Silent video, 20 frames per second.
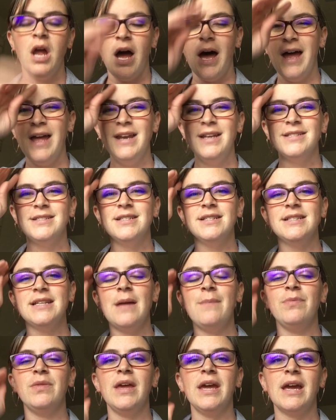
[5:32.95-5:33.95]
And it's the
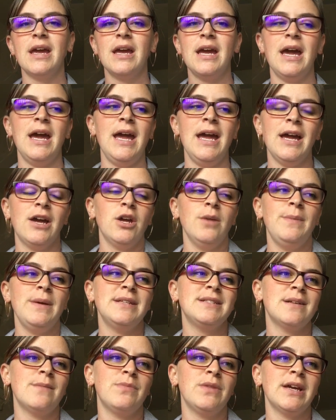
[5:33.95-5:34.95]
same thing, it could be
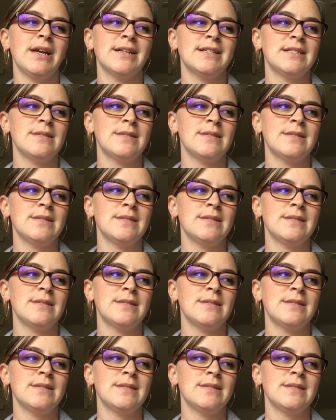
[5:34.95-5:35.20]
something as